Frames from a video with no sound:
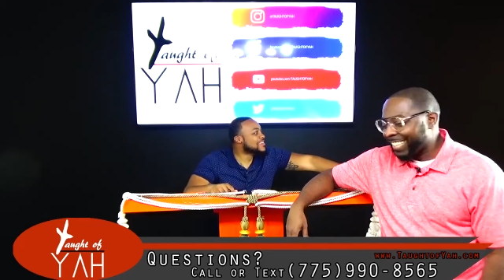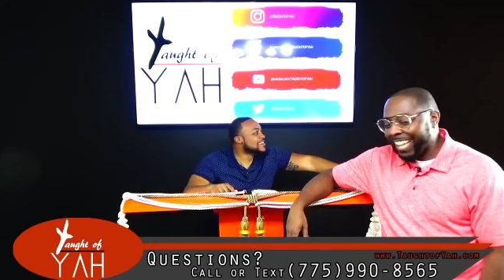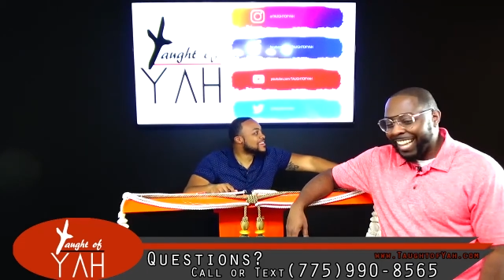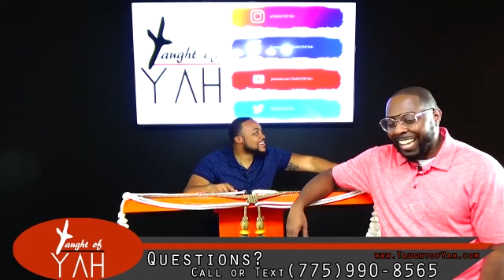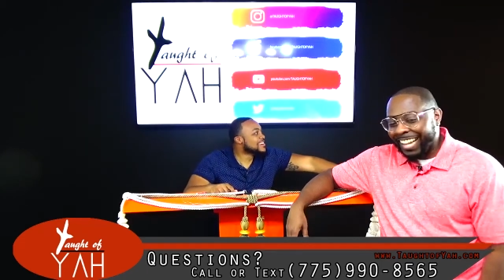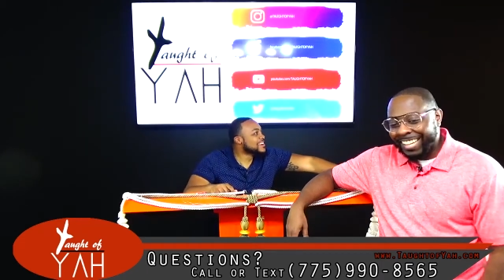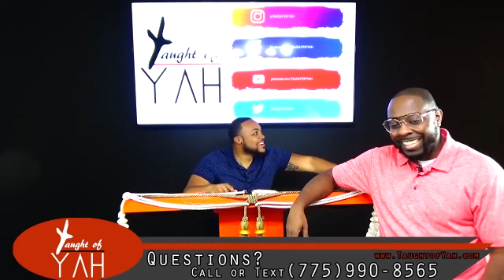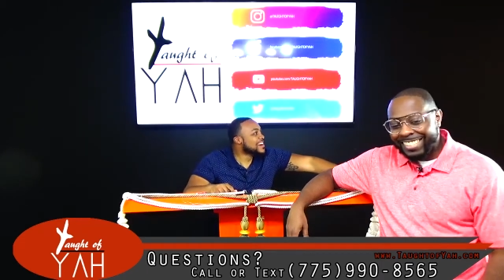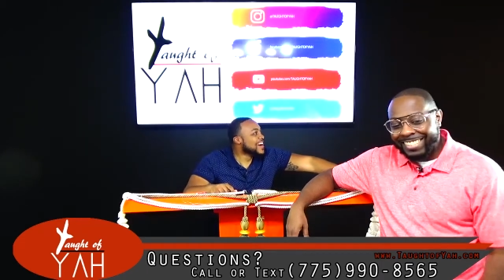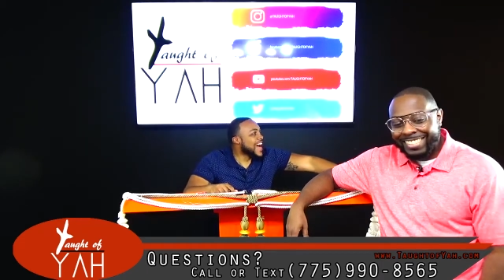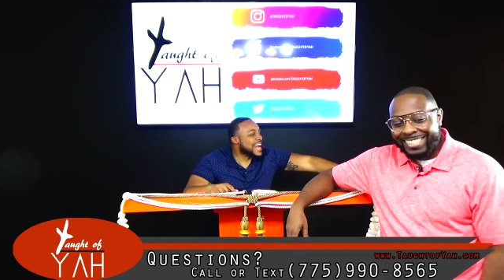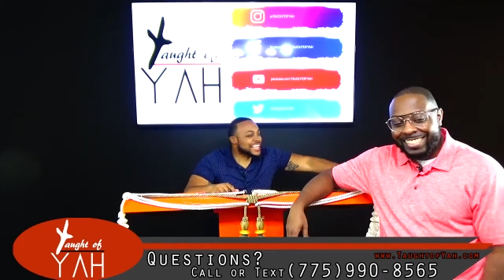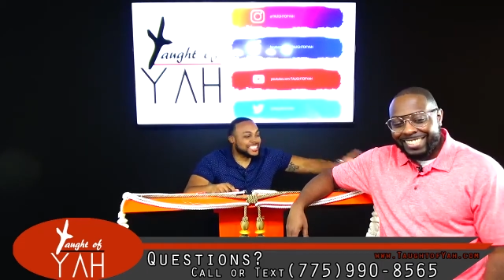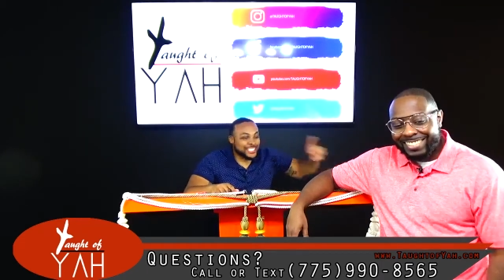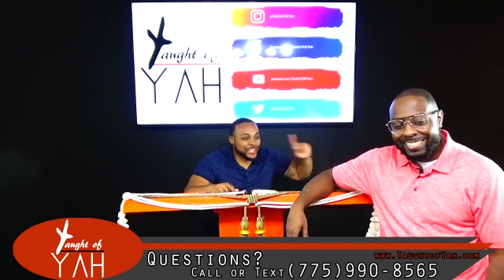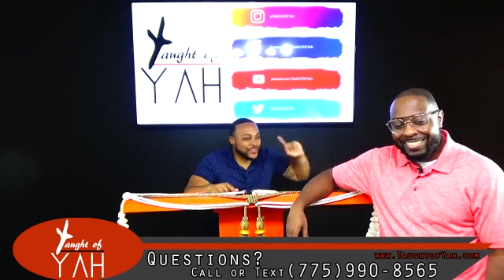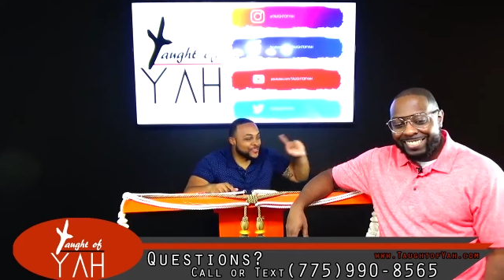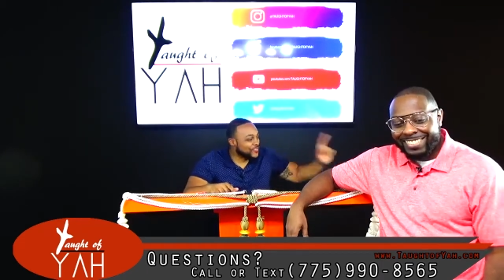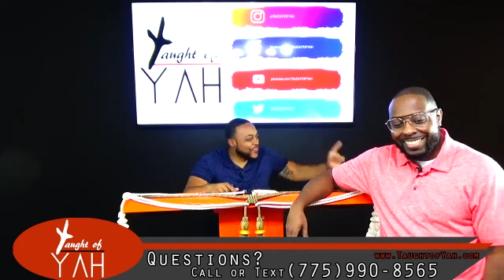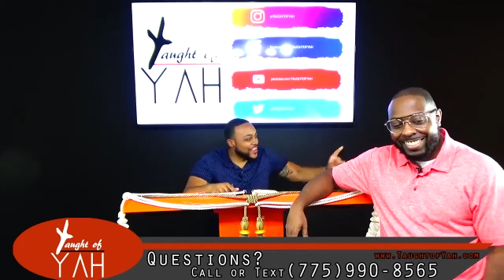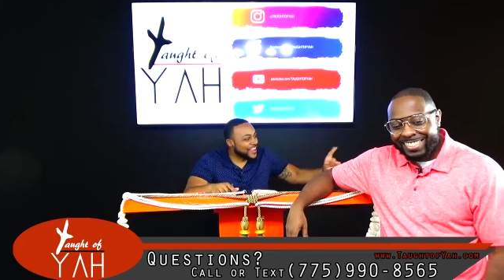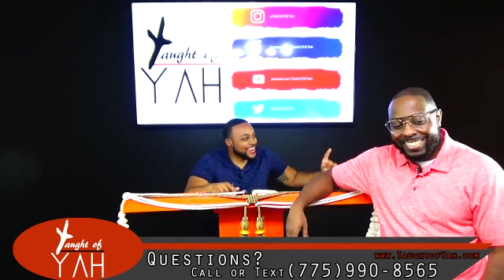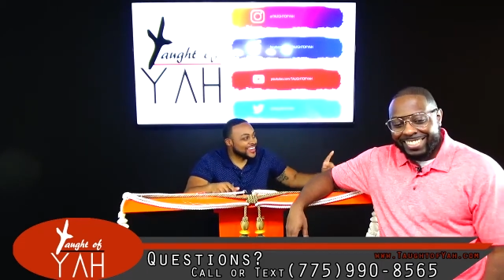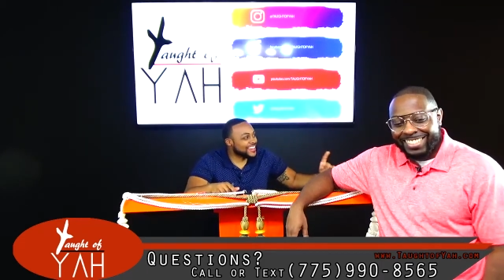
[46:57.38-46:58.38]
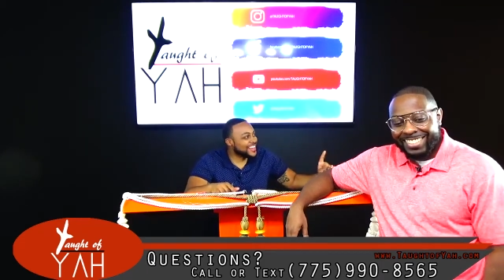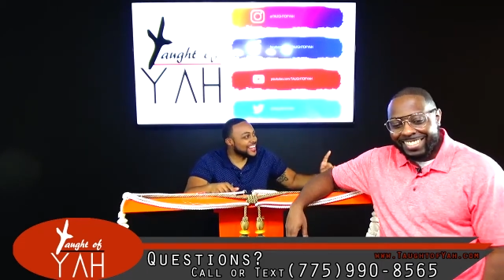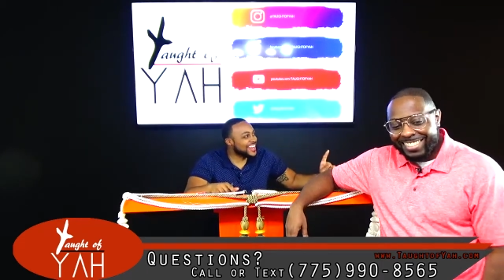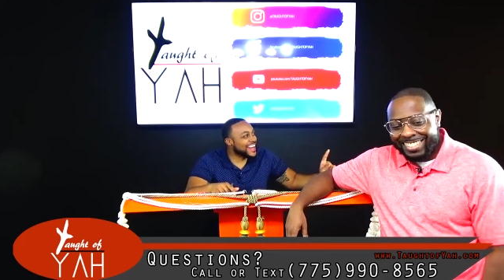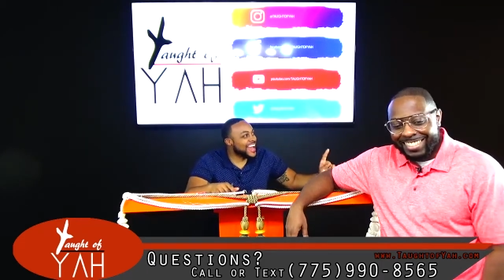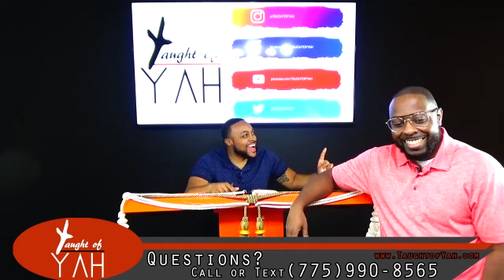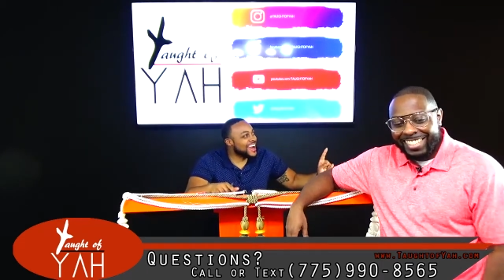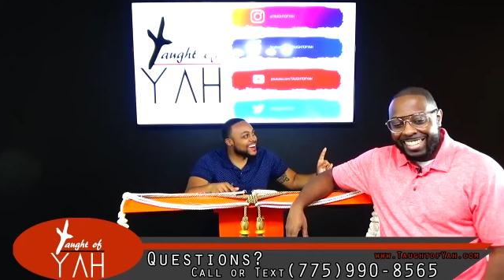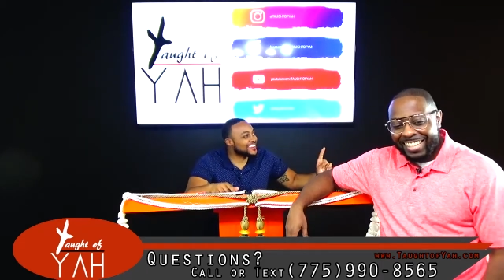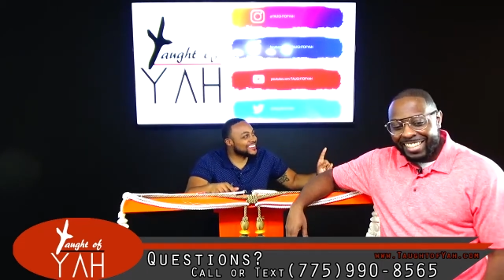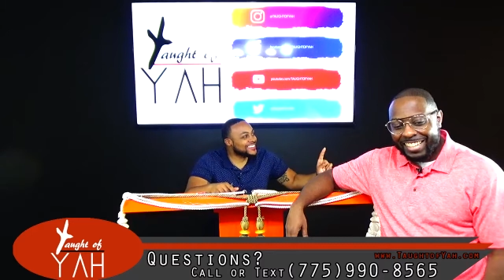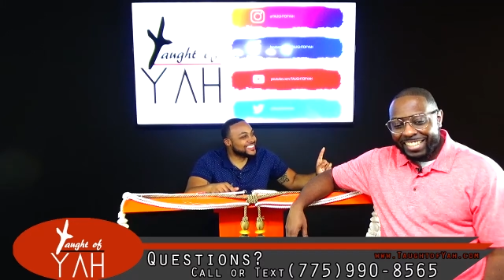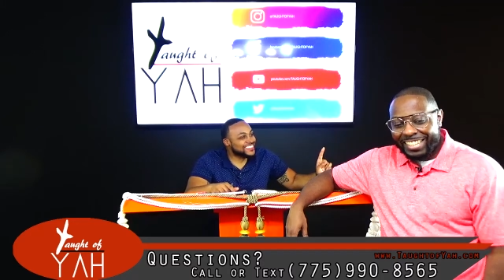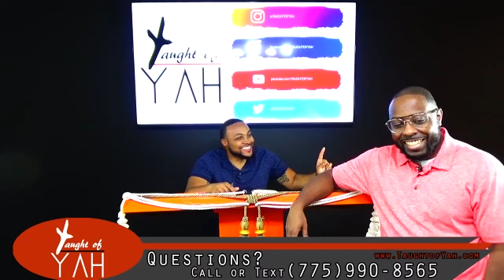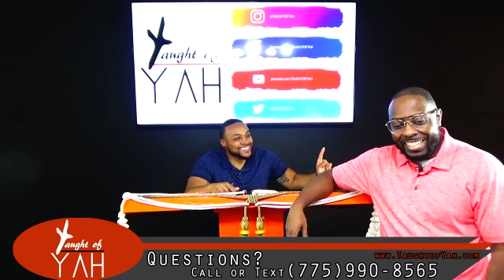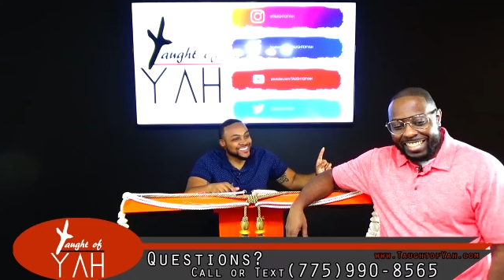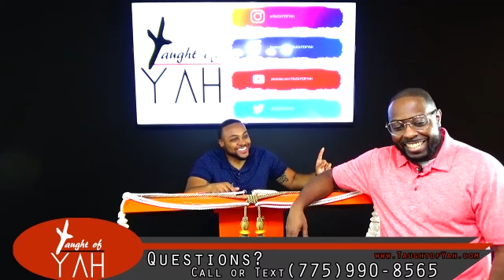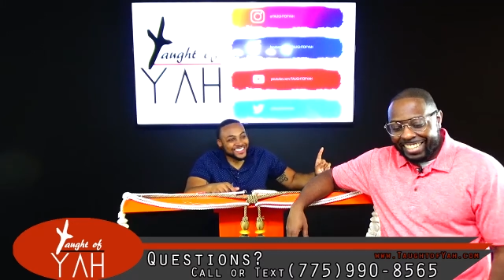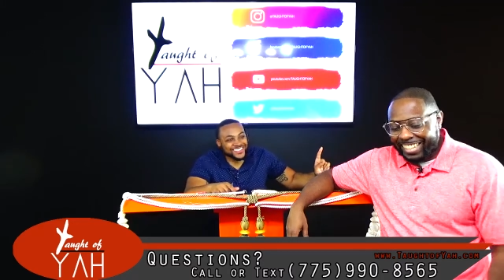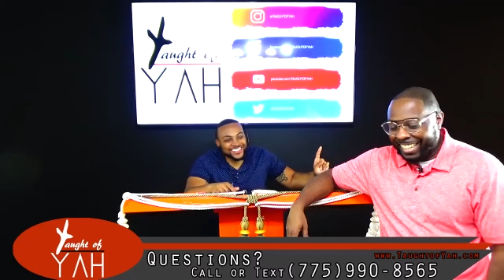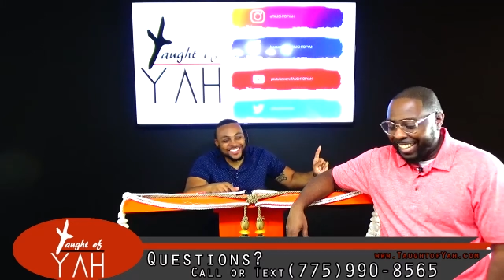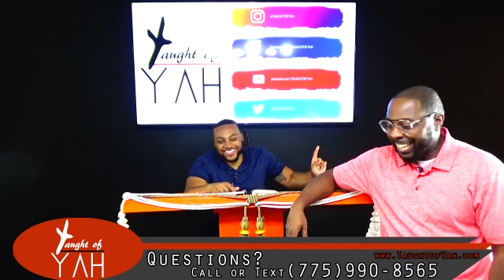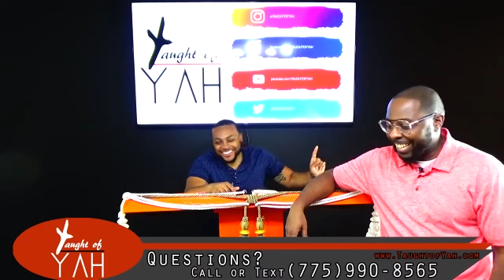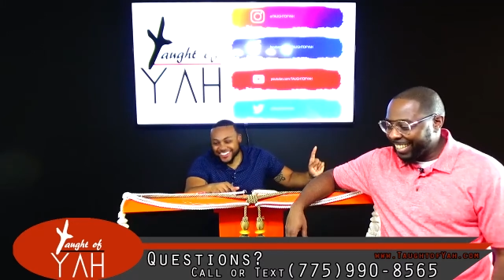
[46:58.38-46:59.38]
thanks. I just
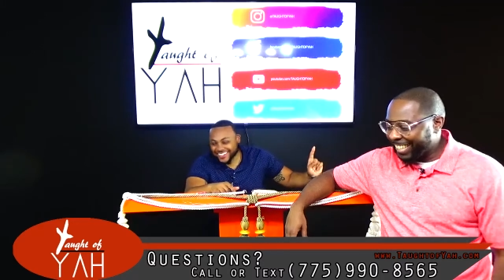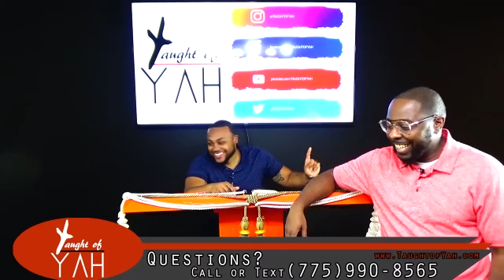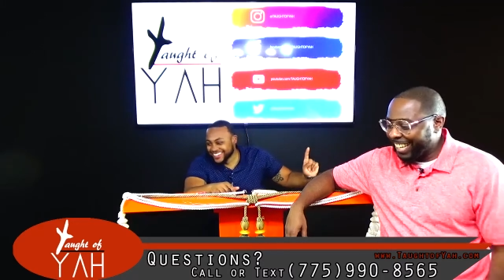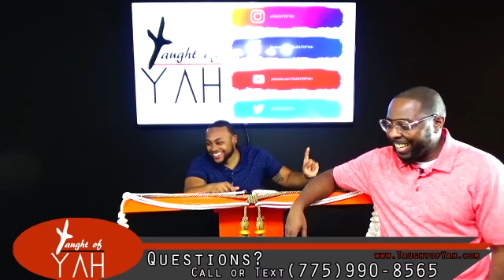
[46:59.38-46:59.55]
figured it out.